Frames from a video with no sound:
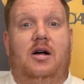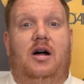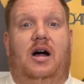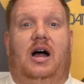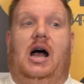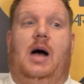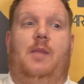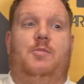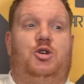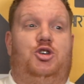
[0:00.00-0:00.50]

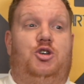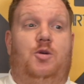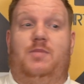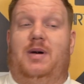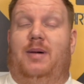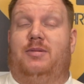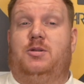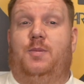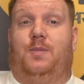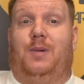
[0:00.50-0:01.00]
You shouldn't
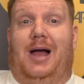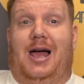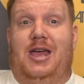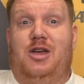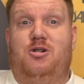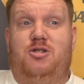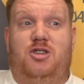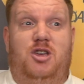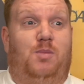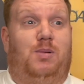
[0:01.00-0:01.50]
be able to play
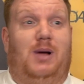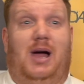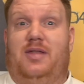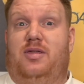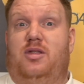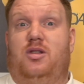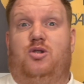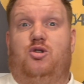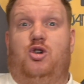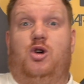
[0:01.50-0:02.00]
who you played
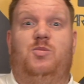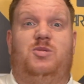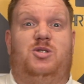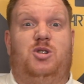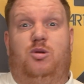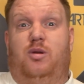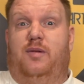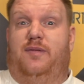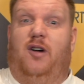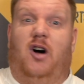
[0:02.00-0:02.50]
in the group
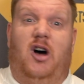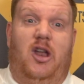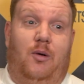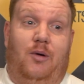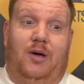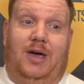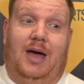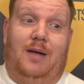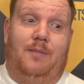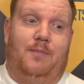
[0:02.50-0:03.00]
till the
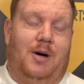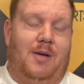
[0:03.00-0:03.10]
final again.